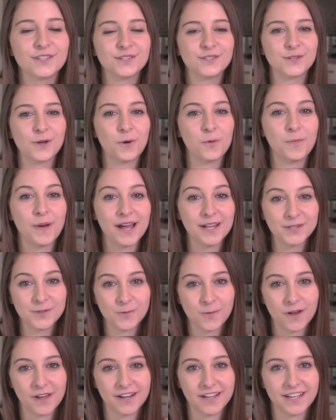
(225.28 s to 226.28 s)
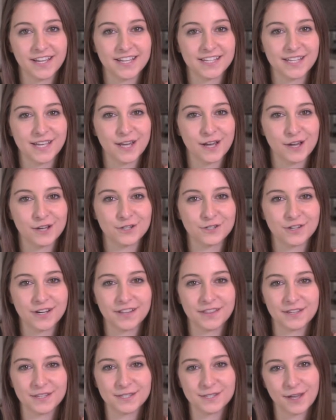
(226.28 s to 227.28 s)
So Botswana is a country
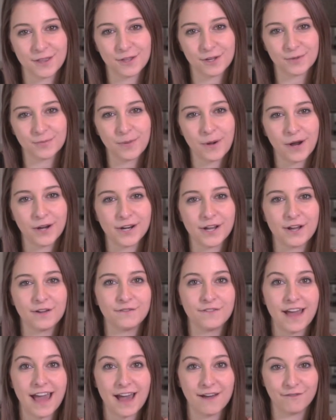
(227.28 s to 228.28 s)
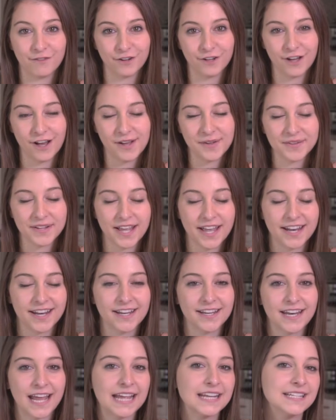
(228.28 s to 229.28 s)
in the southern part of Africa, and
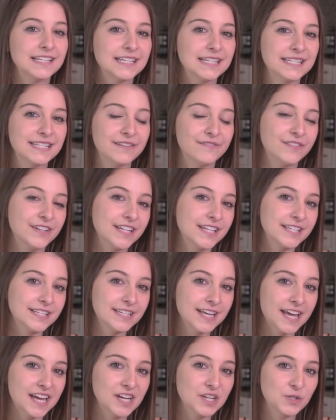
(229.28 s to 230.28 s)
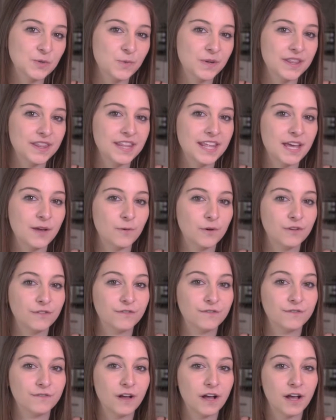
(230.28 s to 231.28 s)
in 1976, when they were
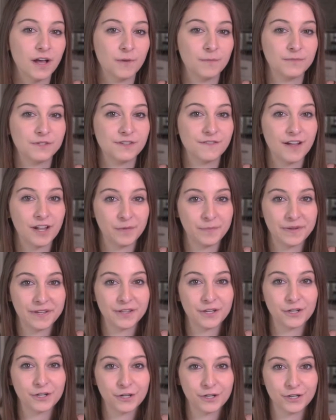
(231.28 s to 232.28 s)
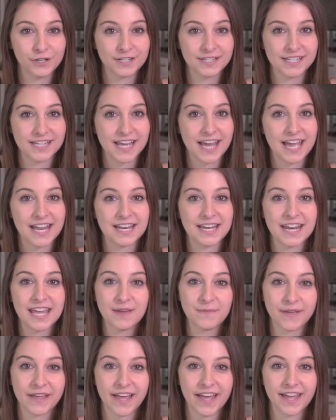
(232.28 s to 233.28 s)
developing their currency and
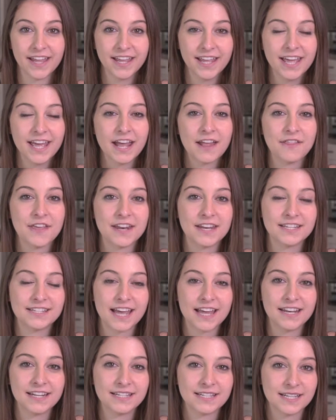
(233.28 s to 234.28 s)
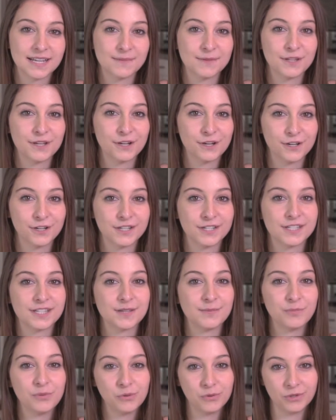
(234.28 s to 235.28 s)
naming it, they decided to name the
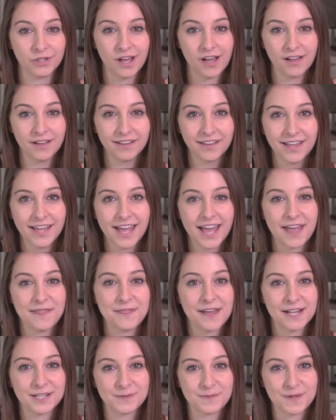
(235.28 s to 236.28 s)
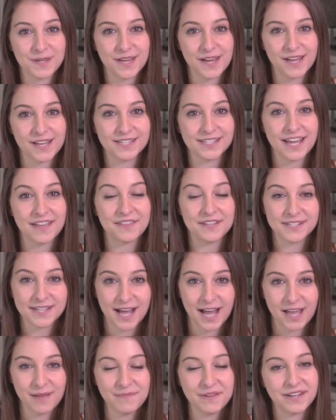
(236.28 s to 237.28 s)
currency Pula. And that's because at the
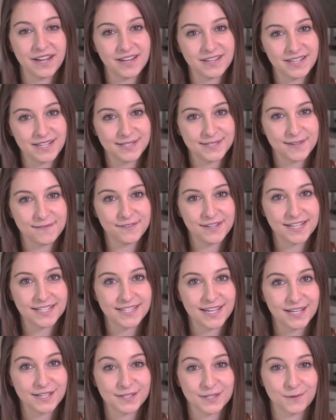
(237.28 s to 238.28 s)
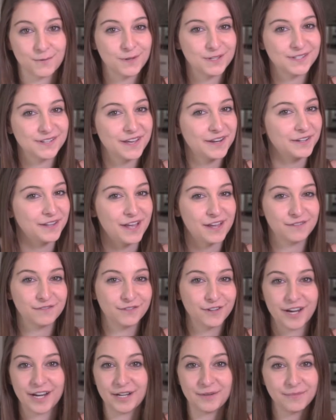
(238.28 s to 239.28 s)
time, in 1976, there was not a lot of
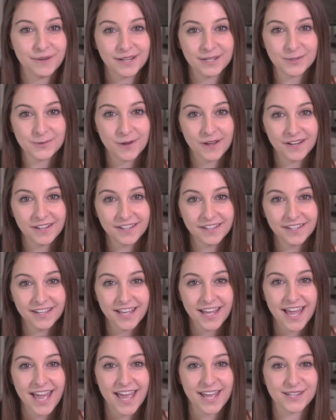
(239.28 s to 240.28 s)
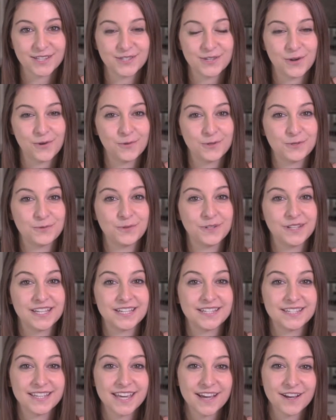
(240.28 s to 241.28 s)
rain in Botswana, and so it was really
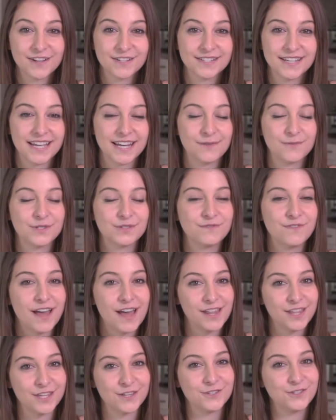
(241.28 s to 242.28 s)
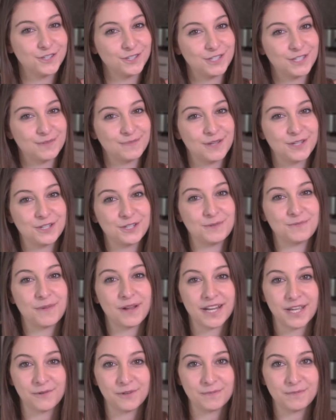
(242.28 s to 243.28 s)
scarce, and it was valued just as much as
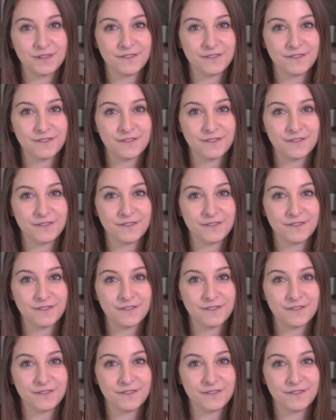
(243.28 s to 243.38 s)
money would